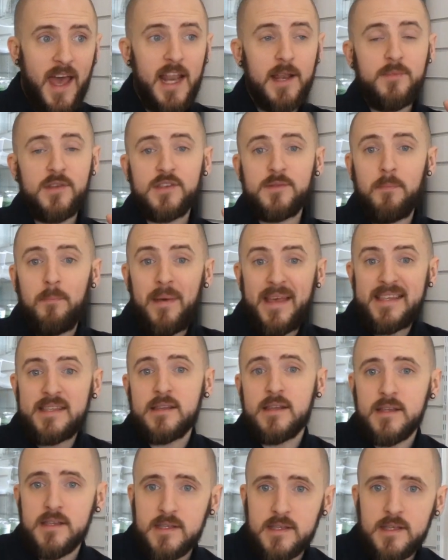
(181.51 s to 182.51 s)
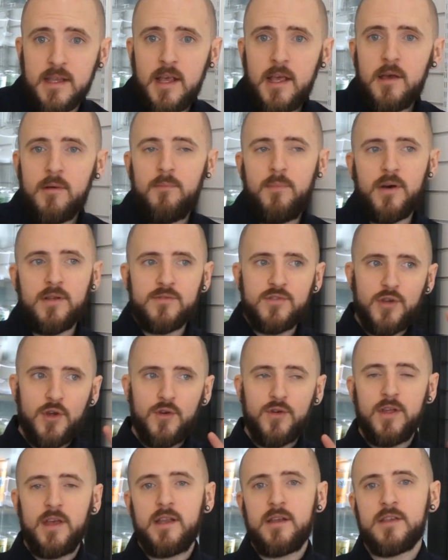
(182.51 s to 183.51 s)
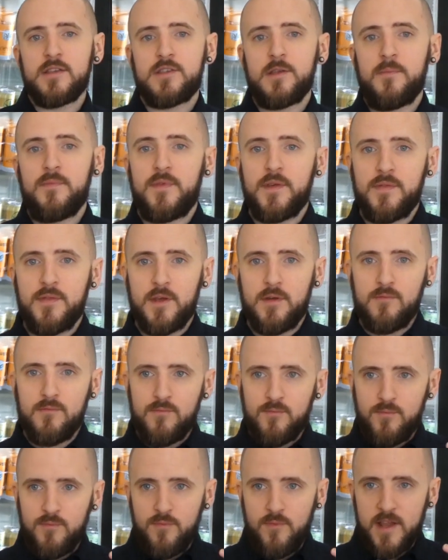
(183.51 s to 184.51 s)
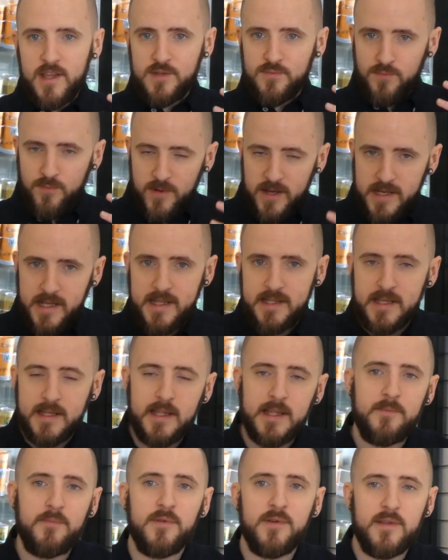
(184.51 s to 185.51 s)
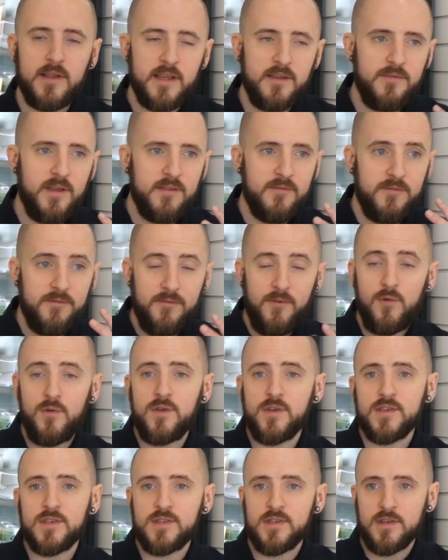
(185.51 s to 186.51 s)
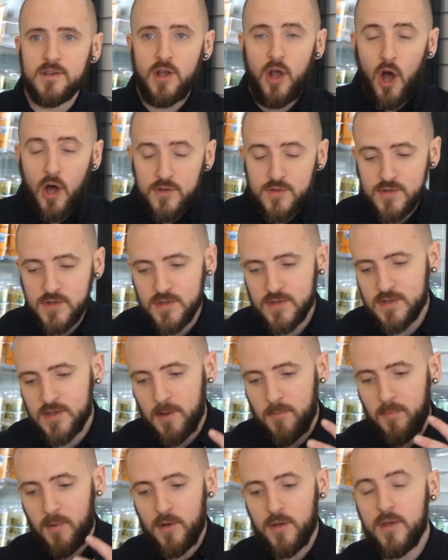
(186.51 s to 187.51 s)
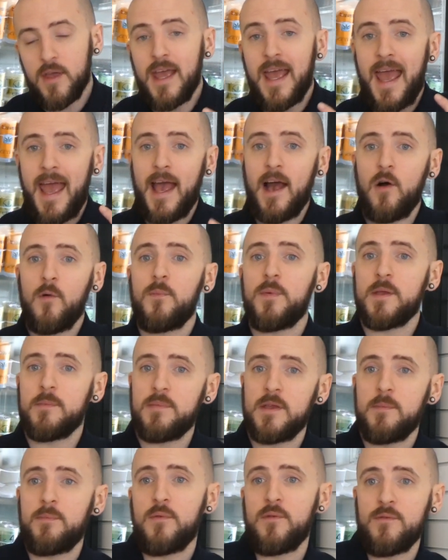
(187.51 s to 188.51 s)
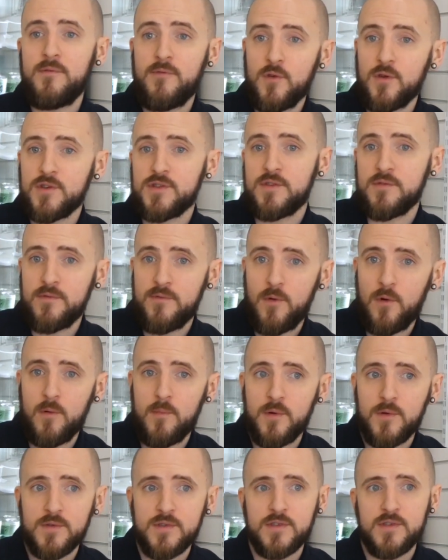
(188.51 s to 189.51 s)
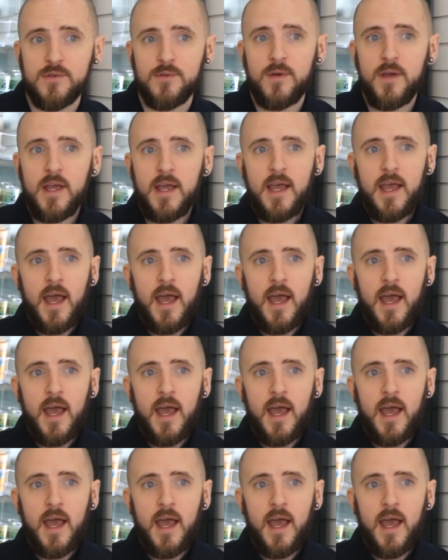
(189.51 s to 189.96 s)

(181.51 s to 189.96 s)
cannabis business, but turn it into something that is really deliberately and focused and conscious about helping people first and foremost. So,